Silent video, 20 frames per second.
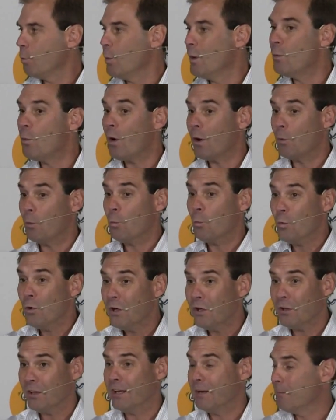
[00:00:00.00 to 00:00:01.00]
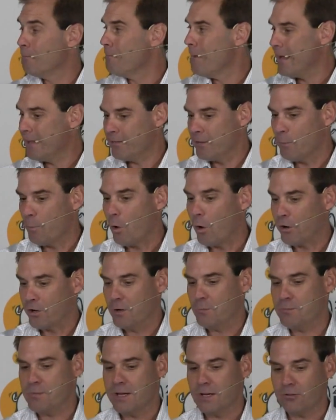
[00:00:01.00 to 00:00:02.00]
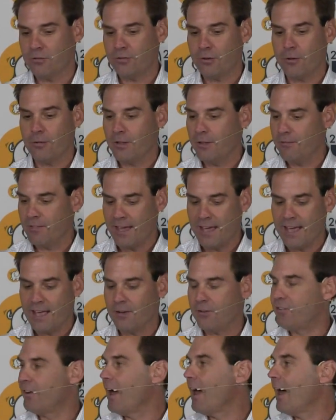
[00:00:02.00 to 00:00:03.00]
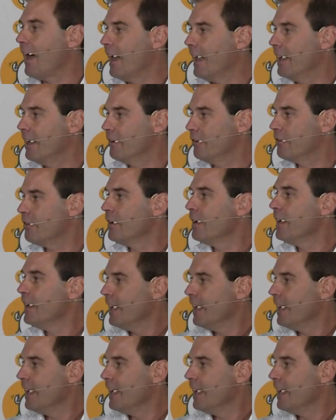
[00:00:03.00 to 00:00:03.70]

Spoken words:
we want to really make the market big so that the SIs